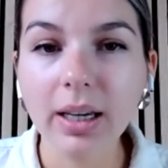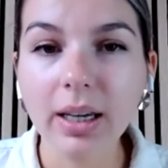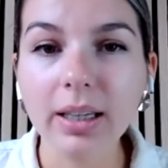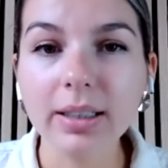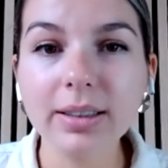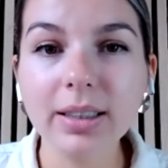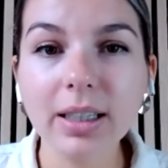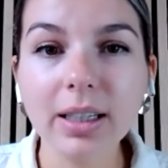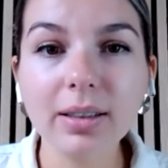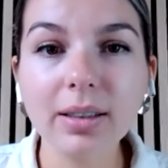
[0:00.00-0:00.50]

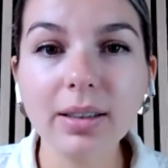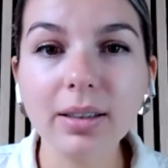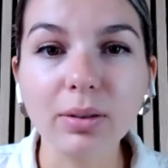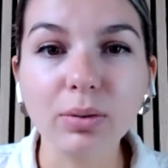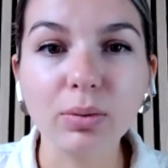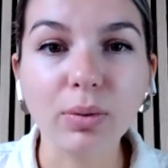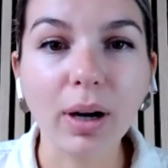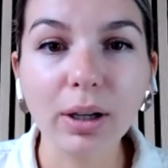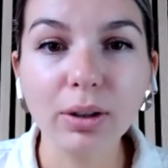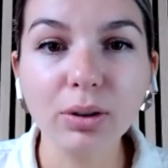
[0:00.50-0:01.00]
Is there a
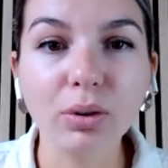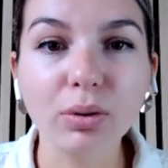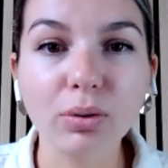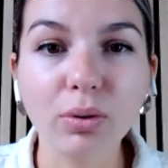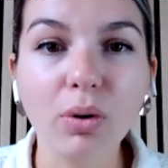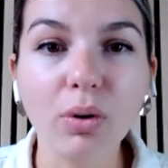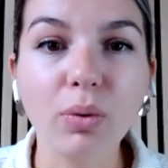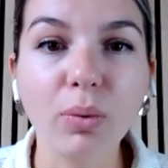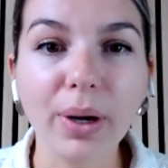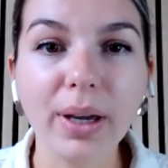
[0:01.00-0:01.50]
right or
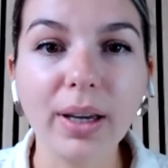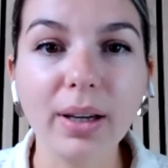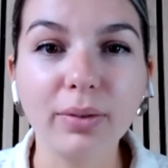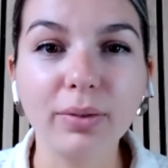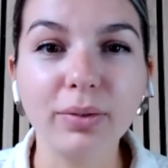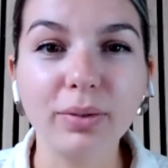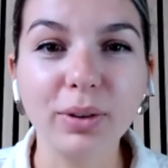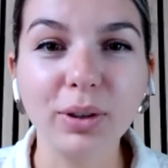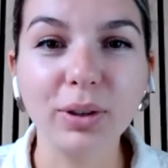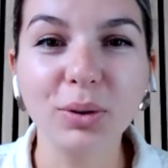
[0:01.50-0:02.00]
wrong way
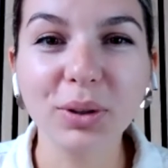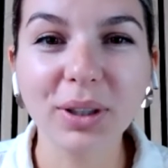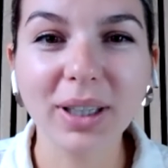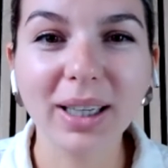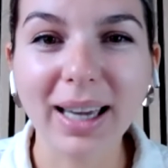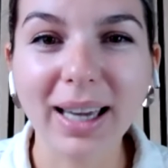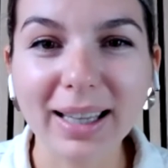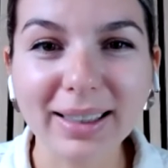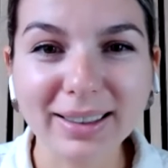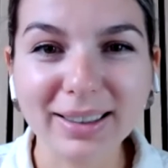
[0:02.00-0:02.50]
of
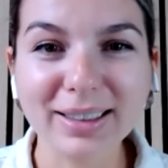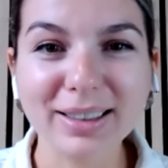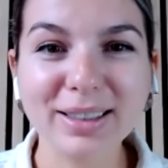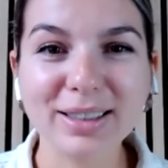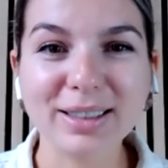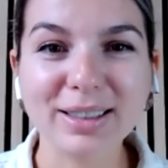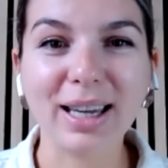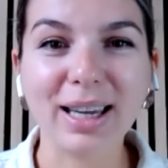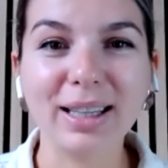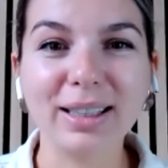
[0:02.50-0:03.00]
looking at
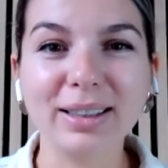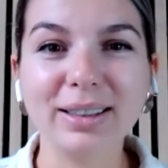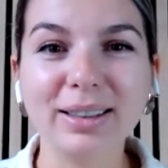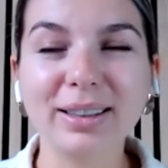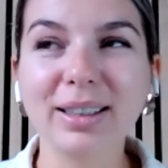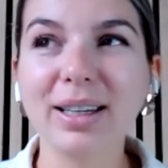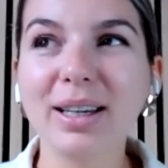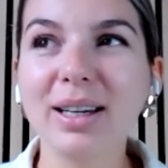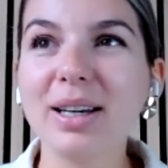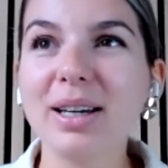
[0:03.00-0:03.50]
this
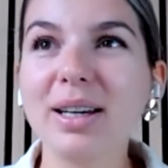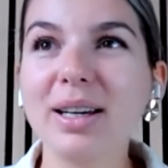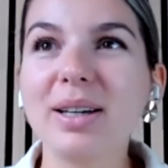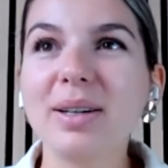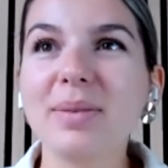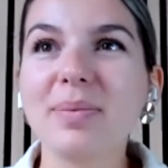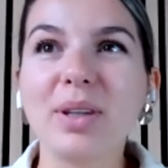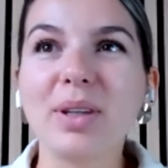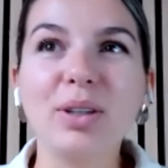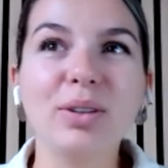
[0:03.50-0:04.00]
and,
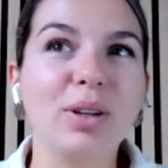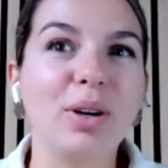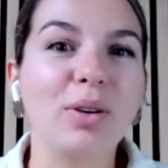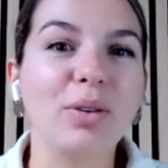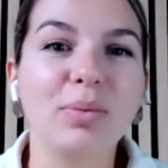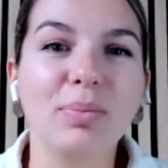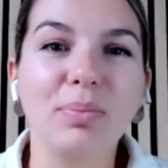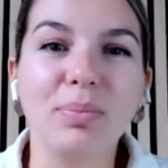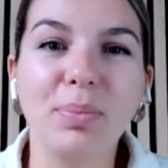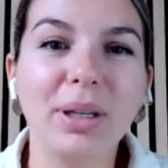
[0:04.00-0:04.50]

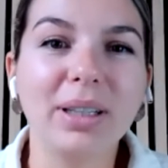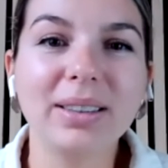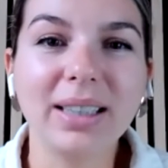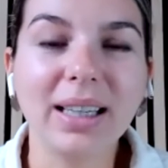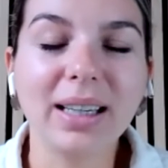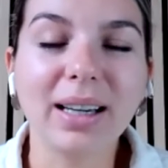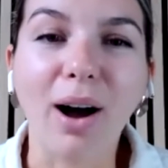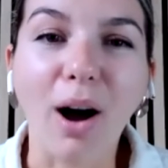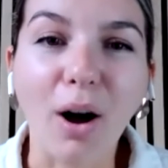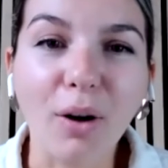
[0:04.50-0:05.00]

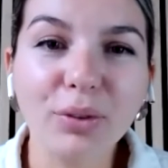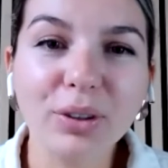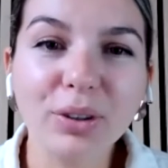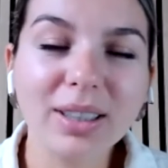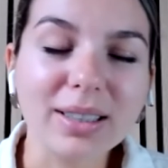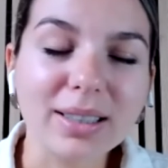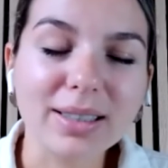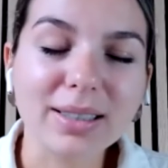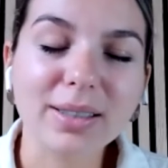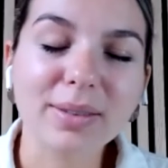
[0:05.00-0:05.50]
building
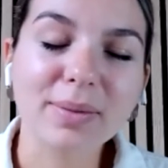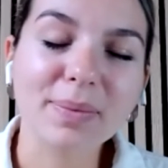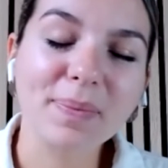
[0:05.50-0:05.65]
confidence?